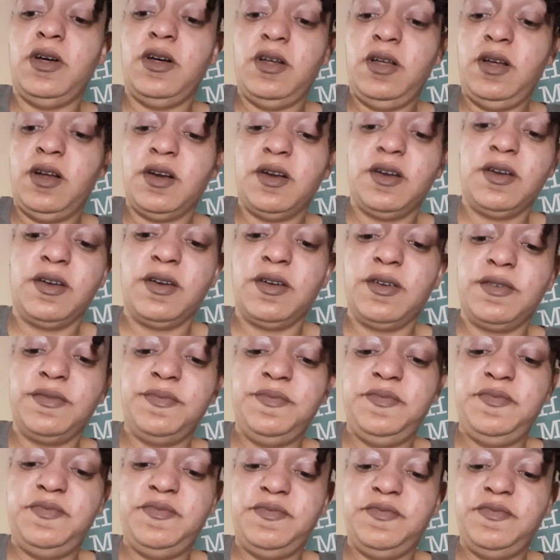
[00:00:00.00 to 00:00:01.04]
her
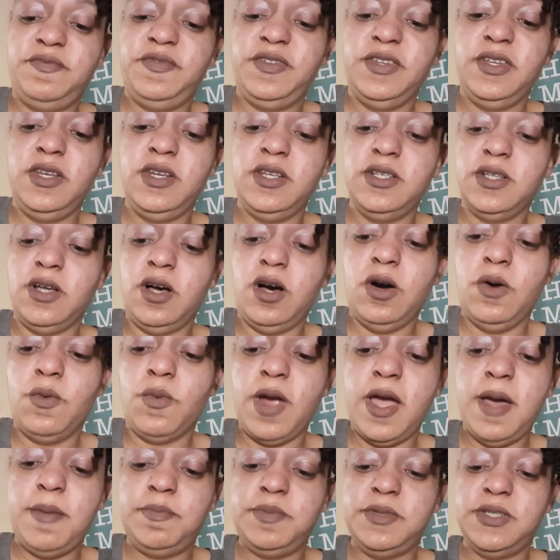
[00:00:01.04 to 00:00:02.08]
foot is all
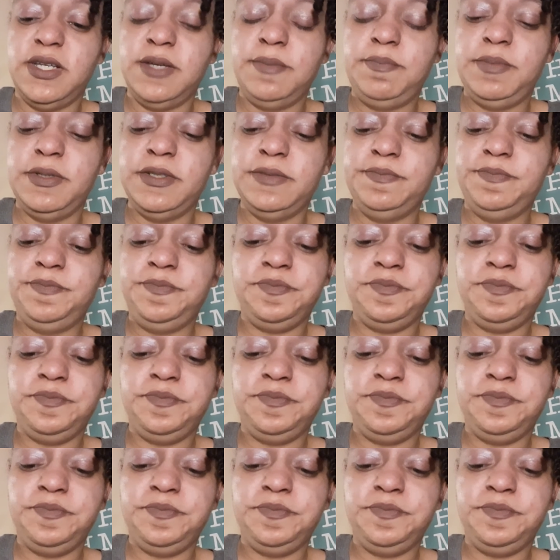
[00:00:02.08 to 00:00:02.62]
wrapped up. And